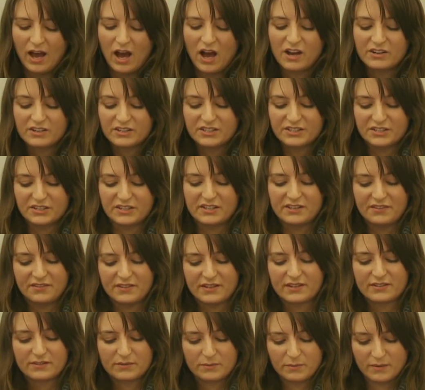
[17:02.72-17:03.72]
Understood in
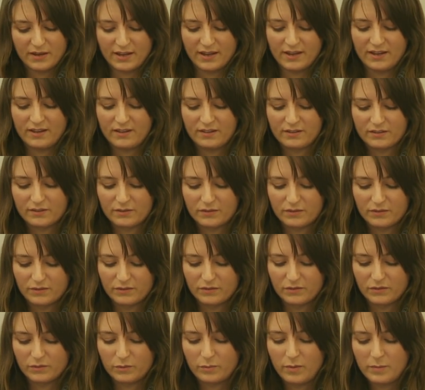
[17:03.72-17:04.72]
this way,
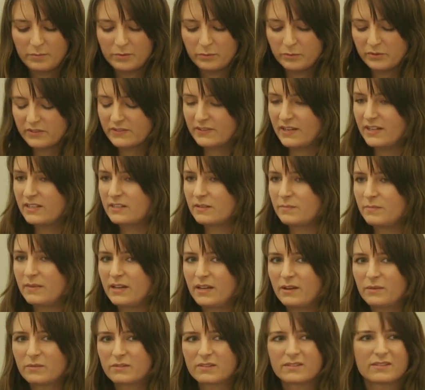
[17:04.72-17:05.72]
the women would say to
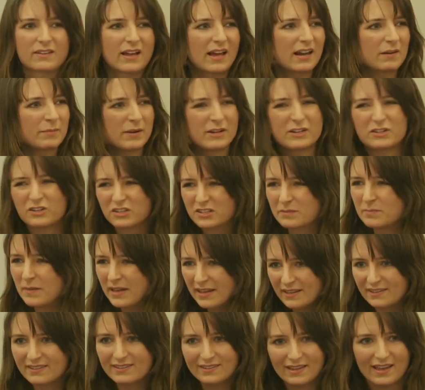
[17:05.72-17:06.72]
me, well, Anabel, it just
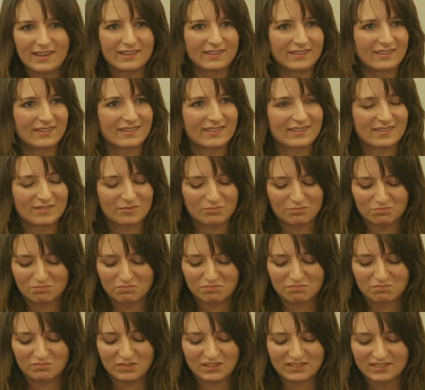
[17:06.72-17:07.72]
makes sense,
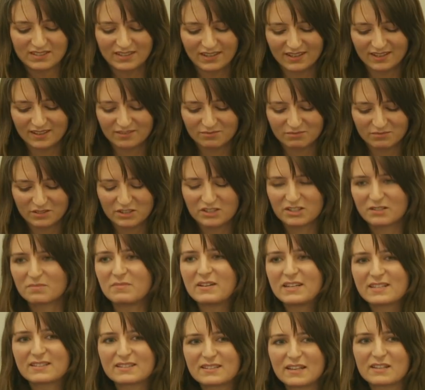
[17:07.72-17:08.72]
doesn't it? It just
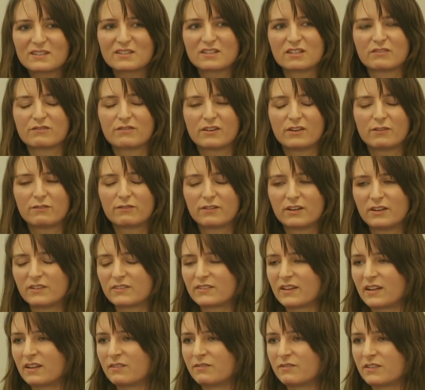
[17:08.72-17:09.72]
makes sense to follow
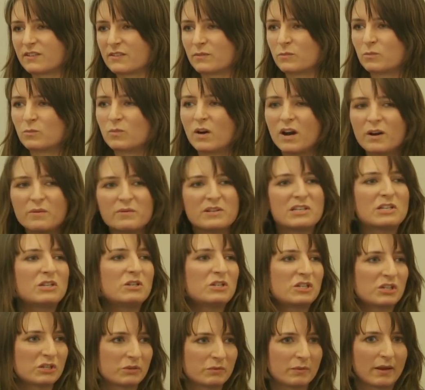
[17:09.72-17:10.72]
Salafism. Why would you
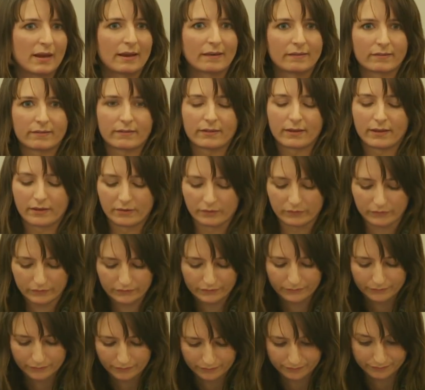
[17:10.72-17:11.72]
do anything
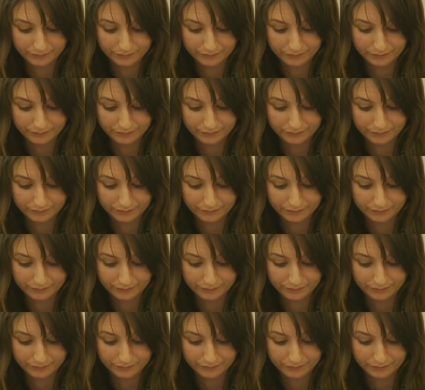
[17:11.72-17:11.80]
else?